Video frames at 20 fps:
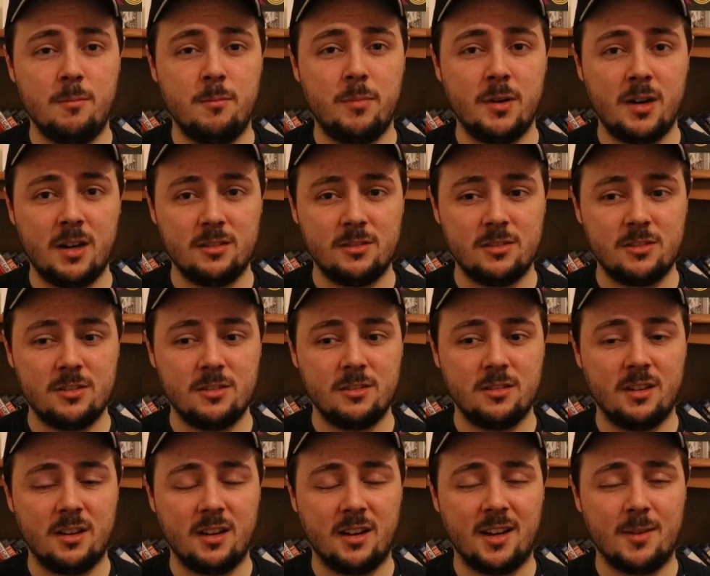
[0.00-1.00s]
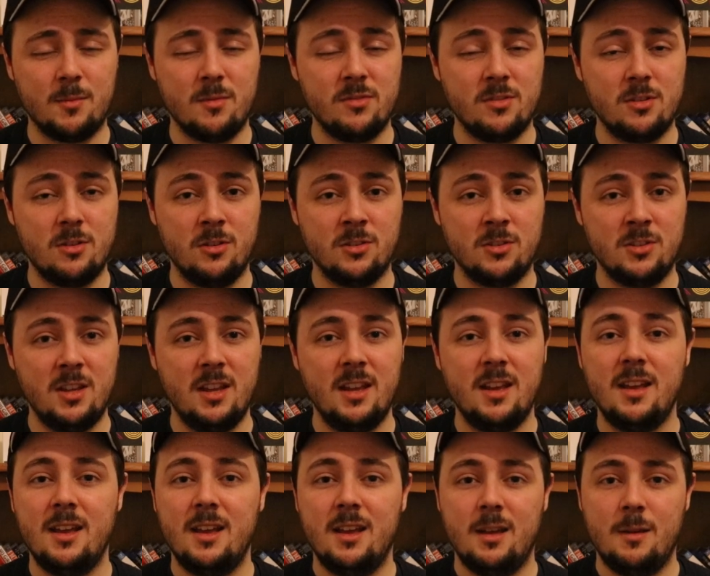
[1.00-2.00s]
But of course,
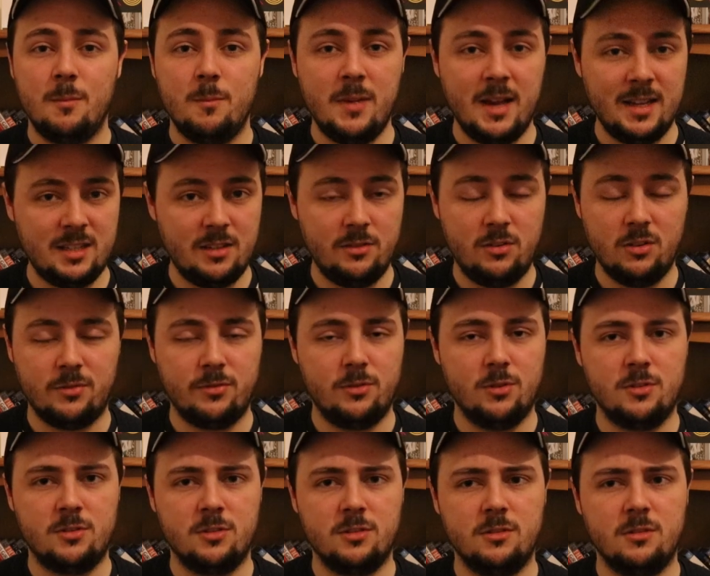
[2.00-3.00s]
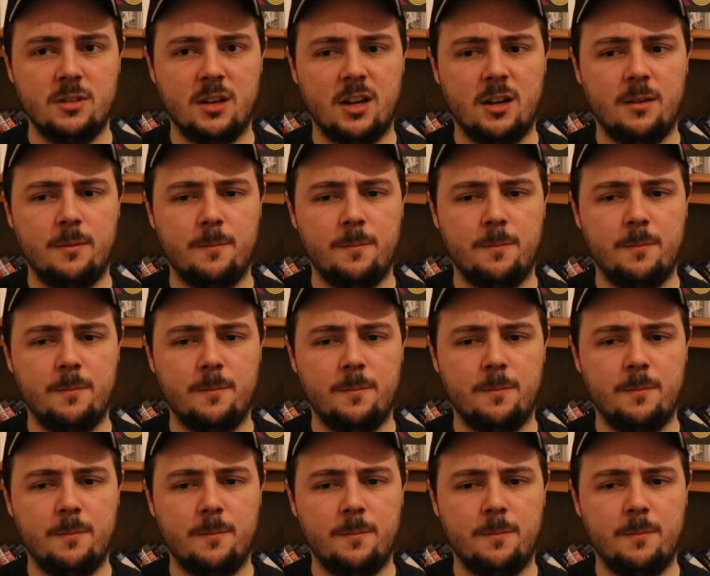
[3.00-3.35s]
massively look forward to